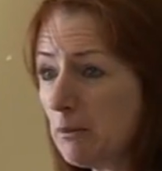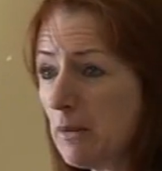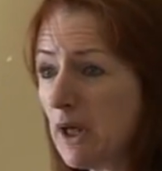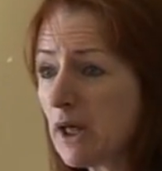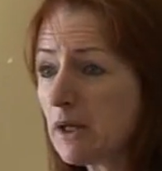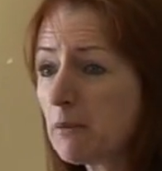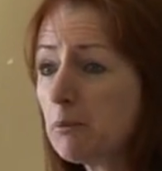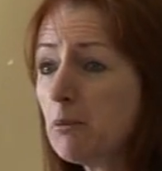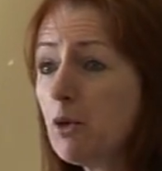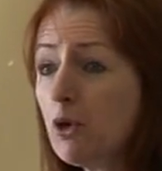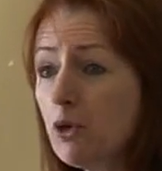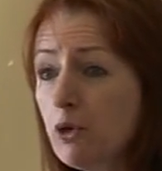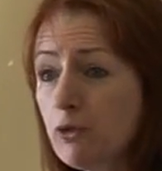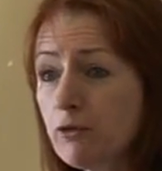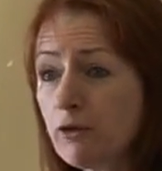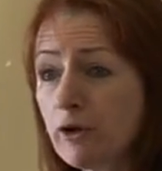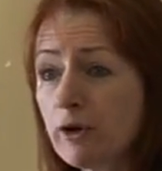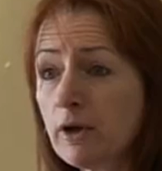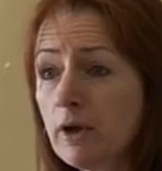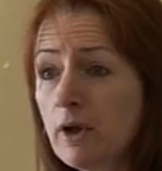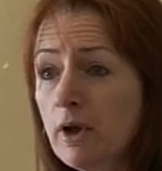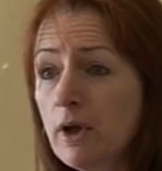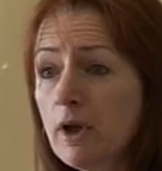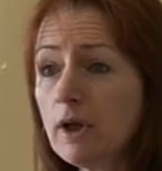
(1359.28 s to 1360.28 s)
in Mick
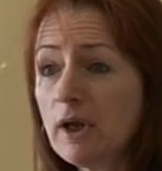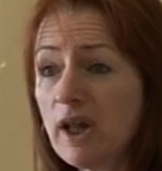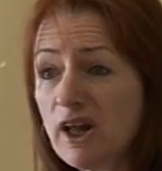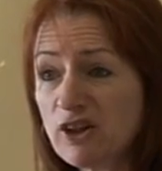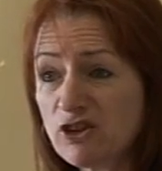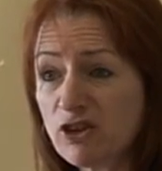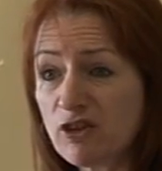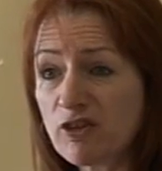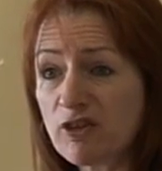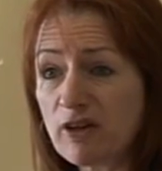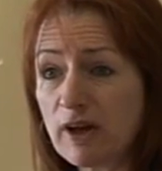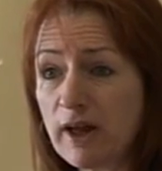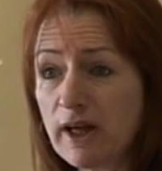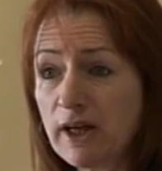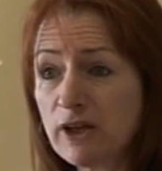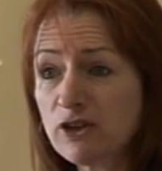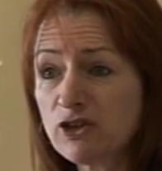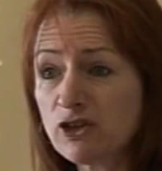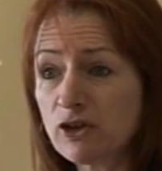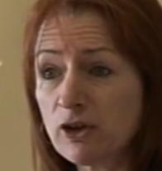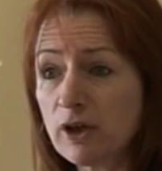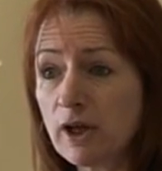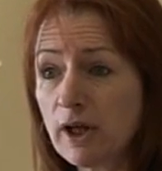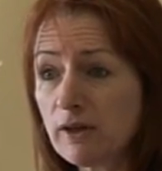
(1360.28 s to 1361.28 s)
moving
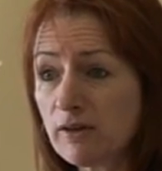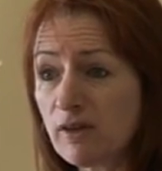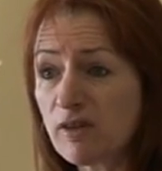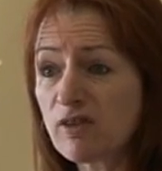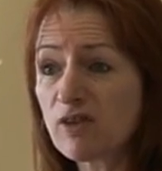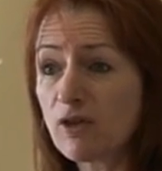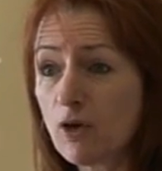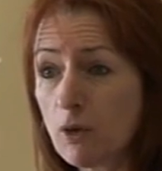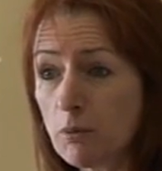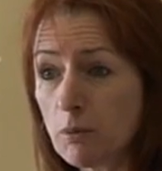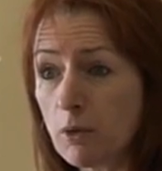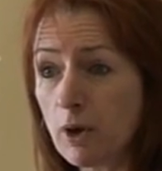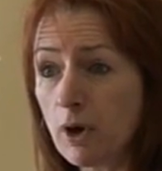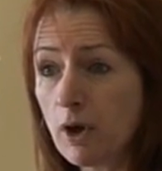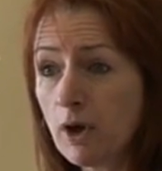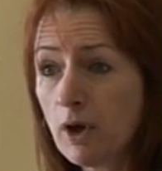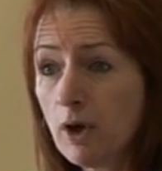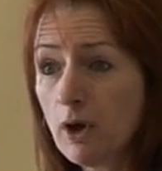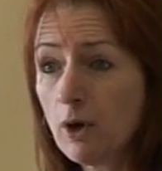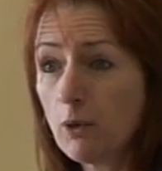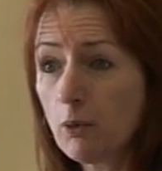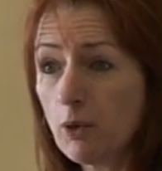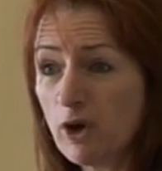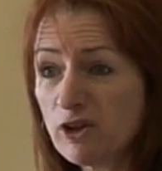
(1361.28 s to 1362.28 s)
legislation in the summer,
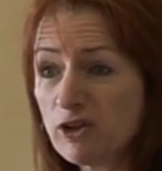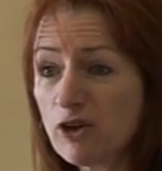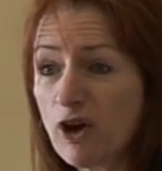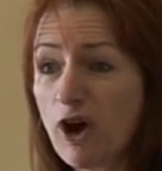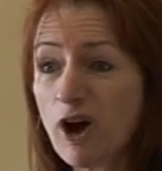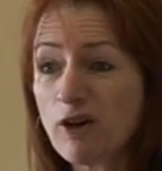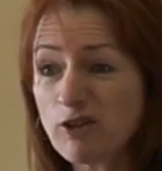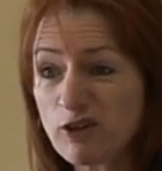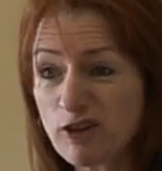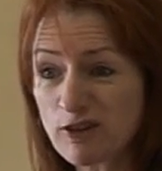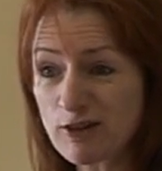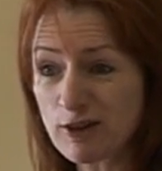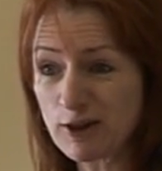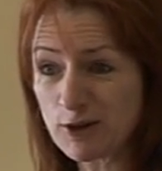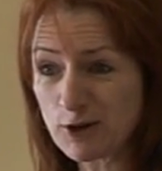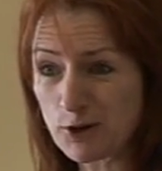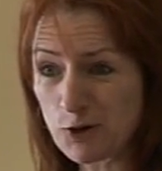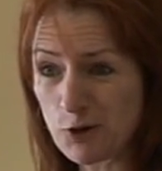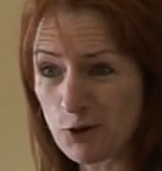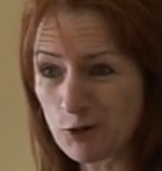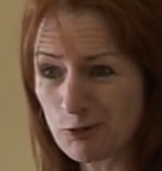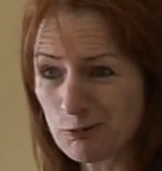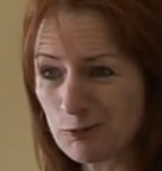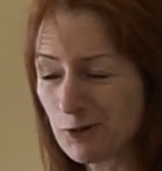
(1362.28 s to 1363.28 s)
which obviously
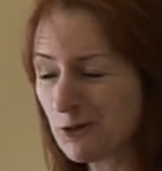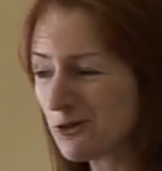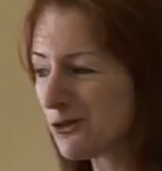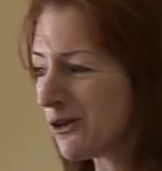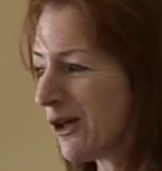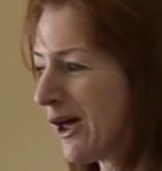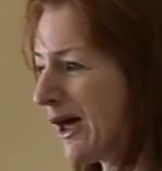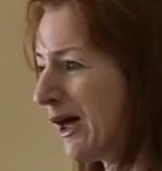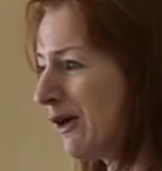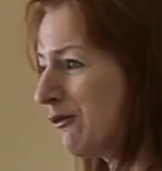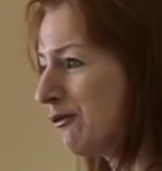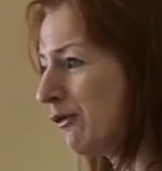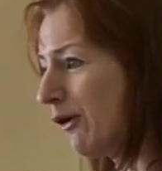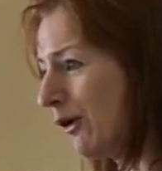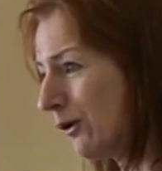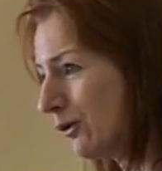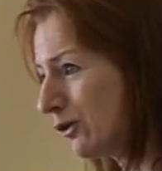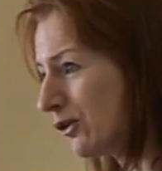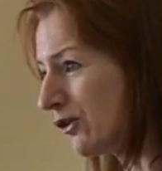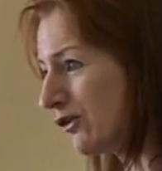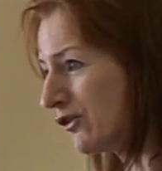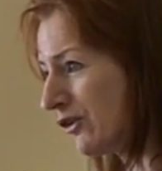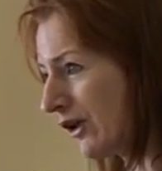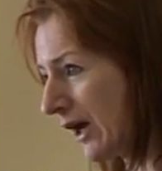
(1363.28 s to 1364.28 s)
the government
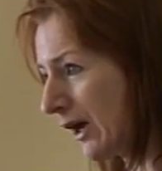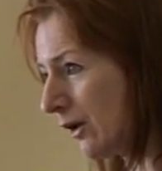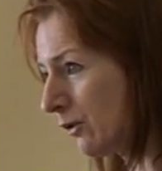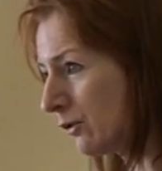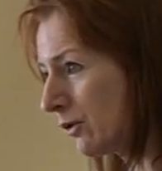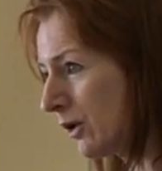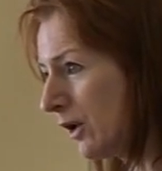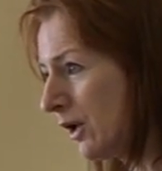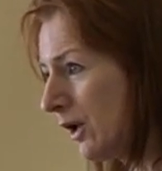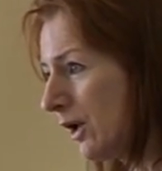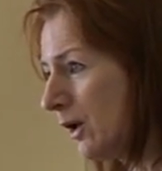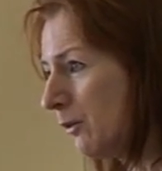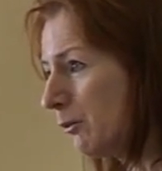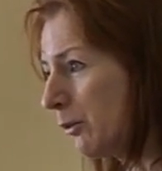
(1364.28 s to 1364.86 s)
voted down.